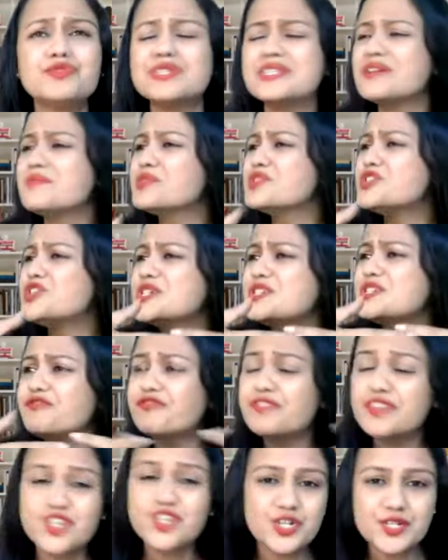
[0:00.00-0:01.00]
There were just
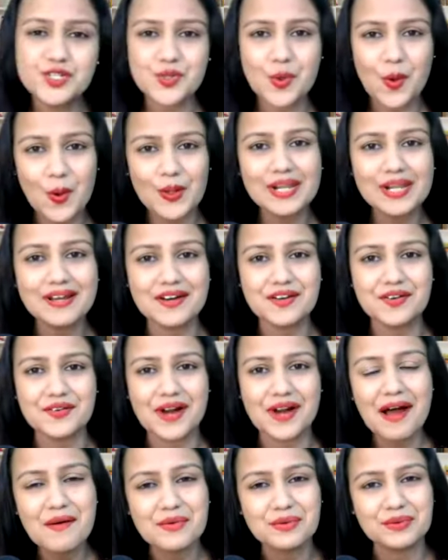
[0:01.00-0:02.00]
fishes all
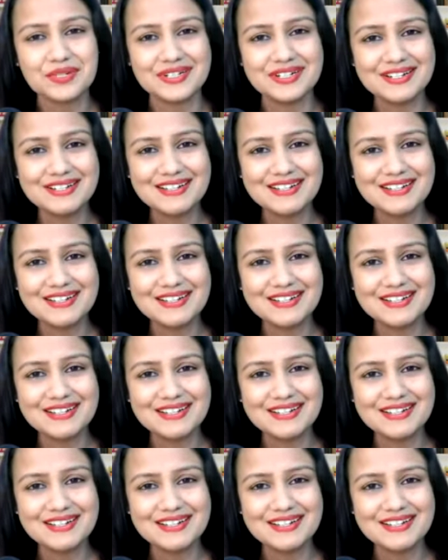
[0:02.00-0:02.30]
around.